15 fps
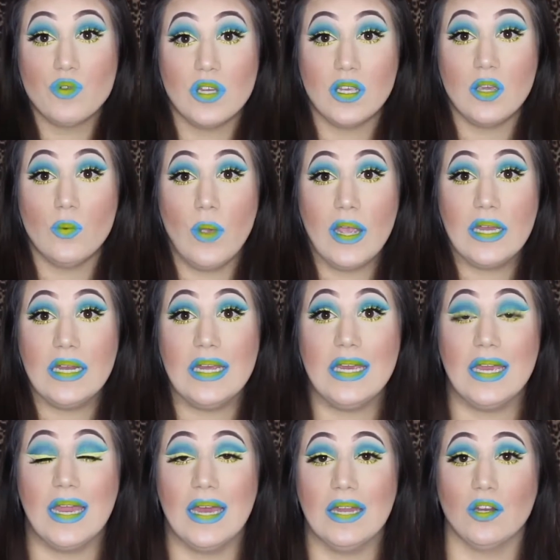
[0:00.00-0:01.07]
really
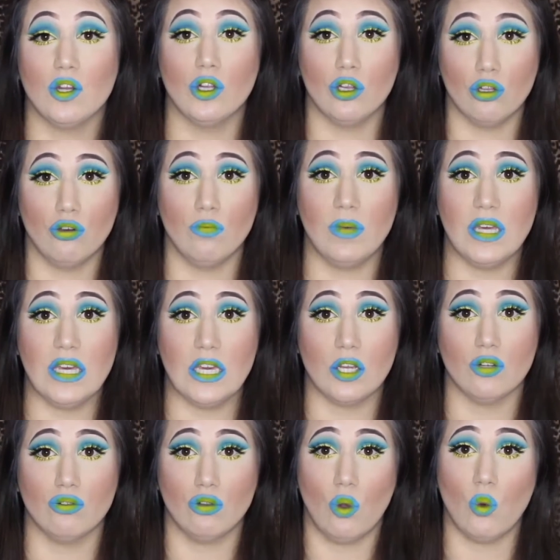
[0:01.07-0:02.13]
rainy and gloomy
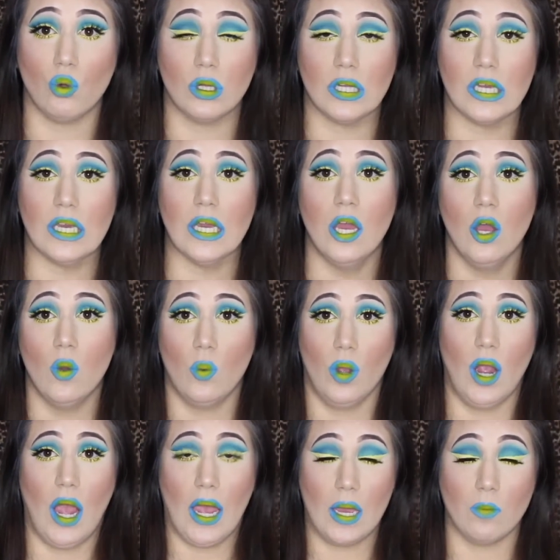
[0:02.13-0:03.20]
here locally
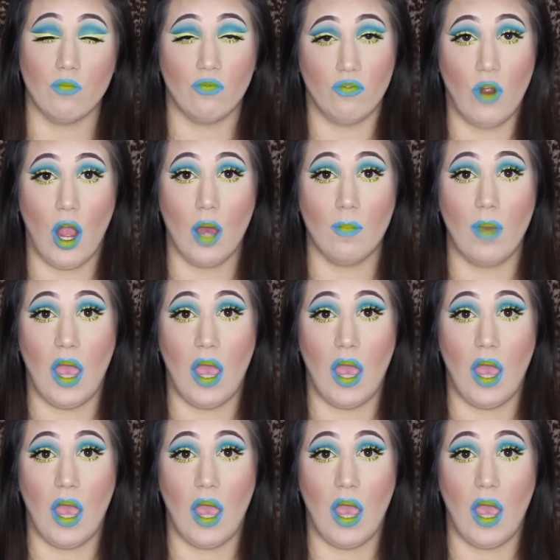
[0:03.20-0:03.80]
where I am from,